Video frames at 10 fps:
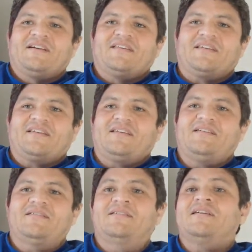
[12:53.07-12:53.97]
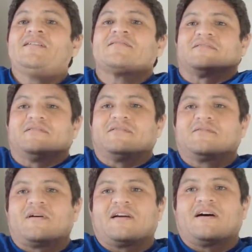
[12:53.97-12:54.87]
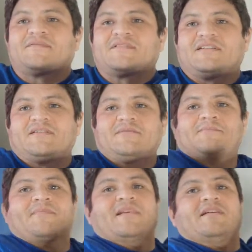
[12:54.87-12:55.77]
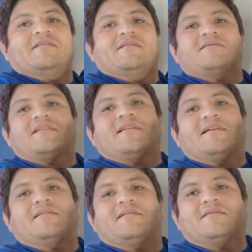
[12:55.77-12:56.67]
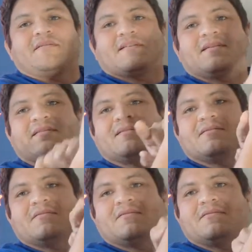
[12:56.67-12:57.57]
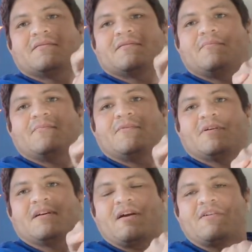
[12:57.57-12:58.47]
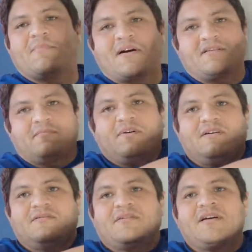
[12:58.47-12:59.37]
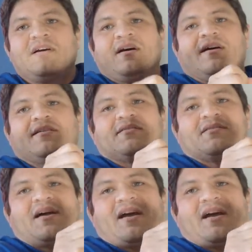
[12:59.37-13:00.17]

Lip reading: heel. So quite often, you'll see like you get like the little more narrow part of the bone under the